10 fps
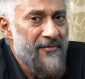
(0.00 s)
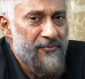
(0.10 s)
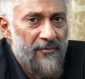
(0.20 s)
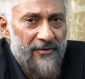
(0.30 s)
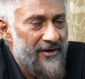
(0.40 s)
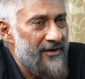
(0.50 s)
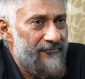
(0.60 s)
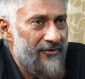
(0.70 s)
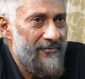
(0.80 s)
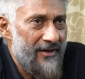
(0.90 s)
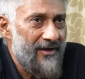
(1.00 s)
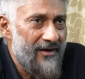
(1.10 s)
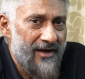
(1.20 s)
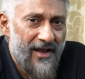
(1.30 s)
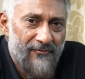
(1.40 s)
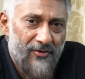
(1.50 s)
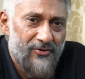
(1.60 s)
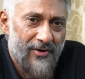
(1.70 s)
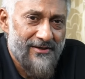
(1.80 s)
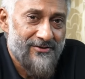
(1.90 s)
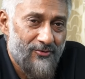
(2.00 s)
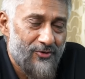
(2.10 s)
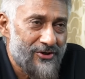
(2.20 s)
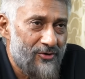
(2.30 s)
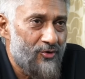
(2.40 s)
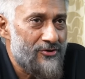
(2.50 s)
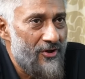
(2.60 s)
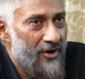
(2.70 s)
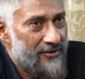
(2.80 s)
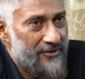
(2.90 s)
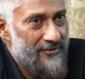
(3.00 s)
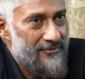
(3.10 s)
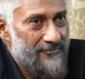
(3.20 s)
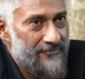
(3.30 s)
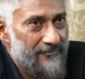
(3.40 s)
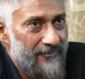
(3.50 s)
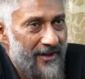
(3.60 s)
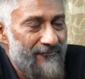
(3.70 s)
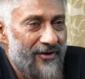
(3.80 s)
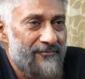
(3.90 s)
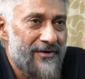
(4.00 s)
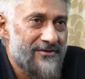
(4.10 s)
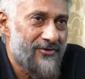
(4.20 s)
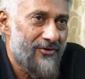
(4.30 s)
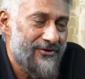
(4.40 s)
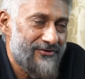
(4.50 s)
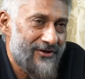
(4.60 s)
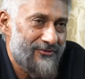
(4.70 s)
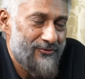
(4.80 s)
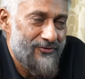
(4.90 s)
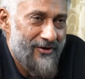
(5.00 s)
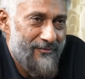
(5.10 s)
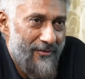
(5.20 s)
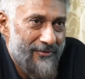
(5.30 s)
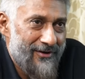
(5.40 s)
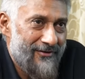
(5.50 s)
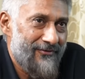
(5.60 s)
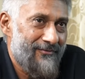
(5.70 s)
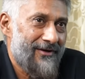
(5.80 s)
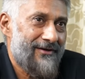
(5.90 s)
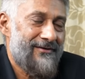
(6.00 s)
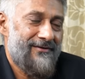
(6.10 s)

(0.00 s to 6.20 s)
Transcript: uh, a propaganda filmmaker, and I want to ask a question: Who's not? Right. Name one person on this earth who's not a propaganda filmmaker.